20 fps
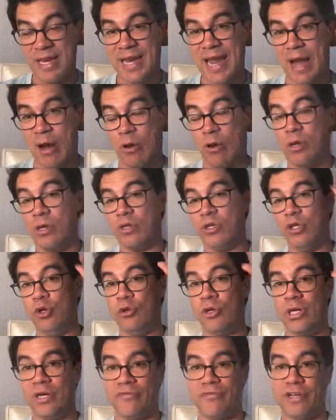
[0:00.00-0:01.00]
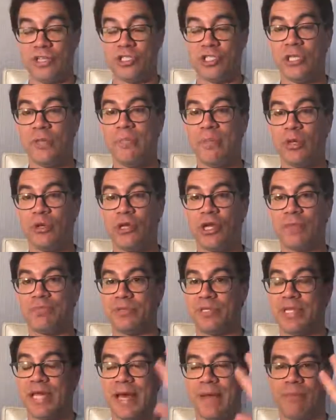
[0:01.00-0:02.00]
Now, you could eventually build
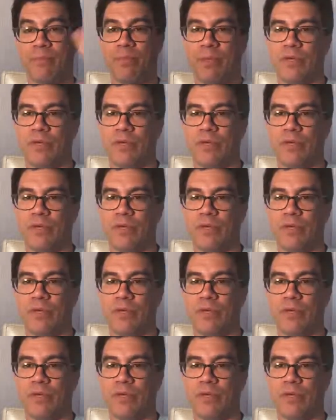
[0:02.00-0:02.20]
up to that,